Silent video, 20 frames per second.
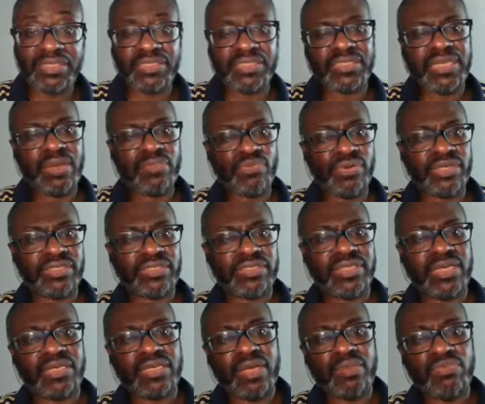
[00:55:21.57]
Didn't
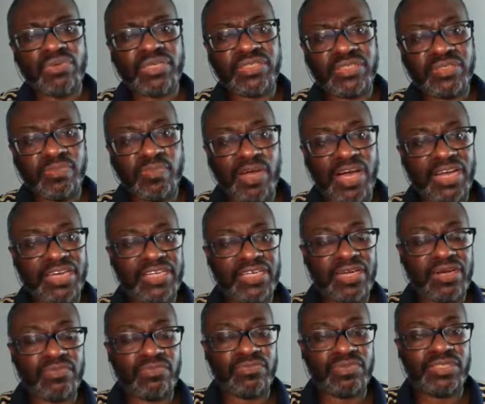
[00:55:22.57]
they bring somebody
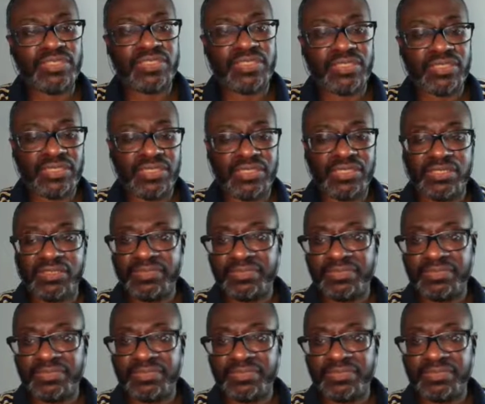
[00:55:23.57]
up recently?